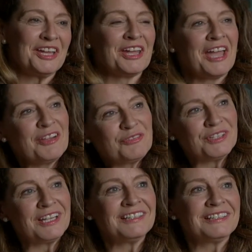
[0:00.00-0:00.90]

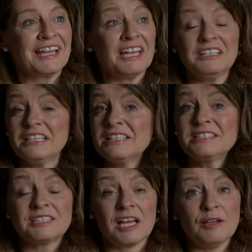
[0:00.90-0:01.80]
Every now and again,
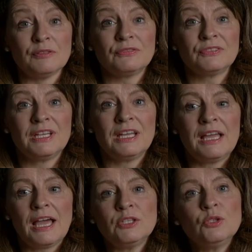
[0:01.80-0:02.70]
it's tough.
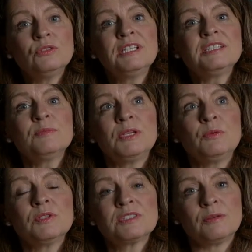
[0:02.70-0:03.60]
And you need to be
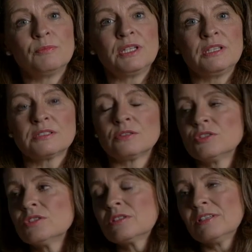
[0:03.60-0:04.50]
with somebody that's
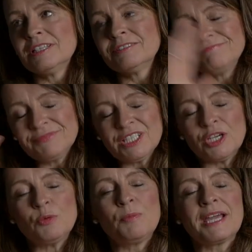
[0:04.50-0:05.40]
not just gonna, you
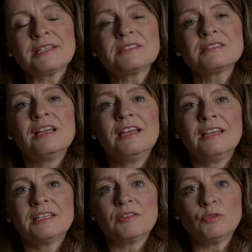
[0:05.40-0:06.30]
know, bless,
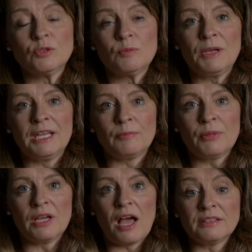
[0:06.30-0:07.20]
give you all the bling,
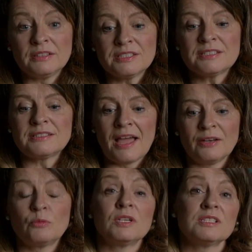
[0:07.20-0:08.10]
but
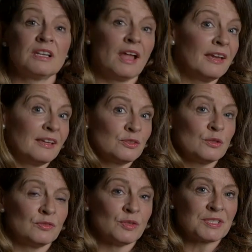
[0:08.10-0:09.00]
understand what it's like
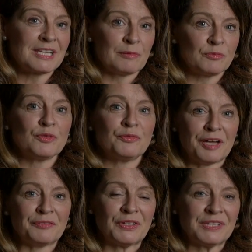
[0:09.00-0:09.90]
to have not slept for
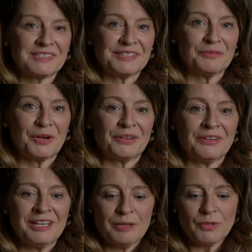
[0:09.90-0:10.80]
five nights in a row,
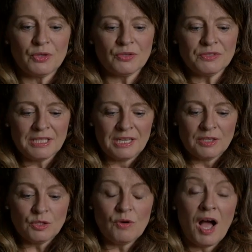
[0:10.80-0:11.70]
because
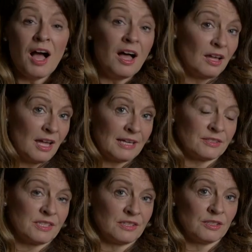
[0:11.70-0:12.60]
you are
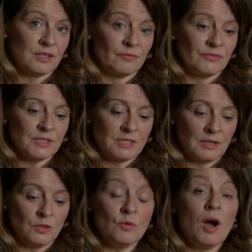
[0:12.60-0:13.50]
outside your comfort
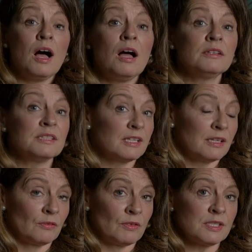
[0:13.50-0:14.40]
zone, you are
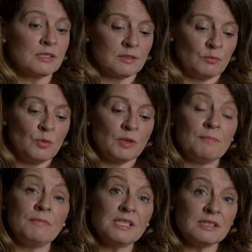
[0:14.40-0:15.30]
taking risks, and we want to
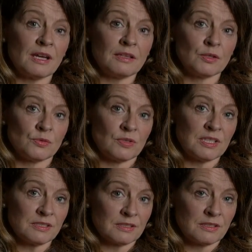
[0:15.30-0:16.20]
mitigate those
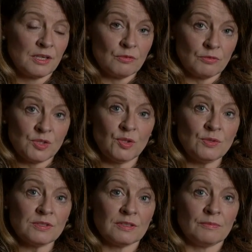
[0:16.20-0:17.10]
risks,
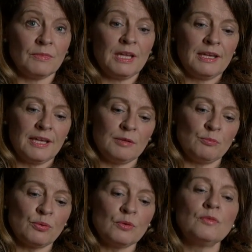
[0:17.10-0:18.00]
reduce them, and
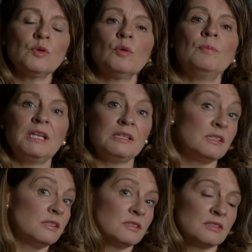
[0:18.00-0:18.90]
improve your
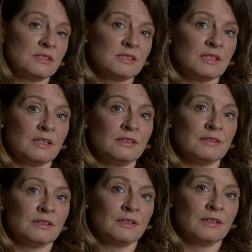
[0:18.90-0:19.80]
ability to succeed.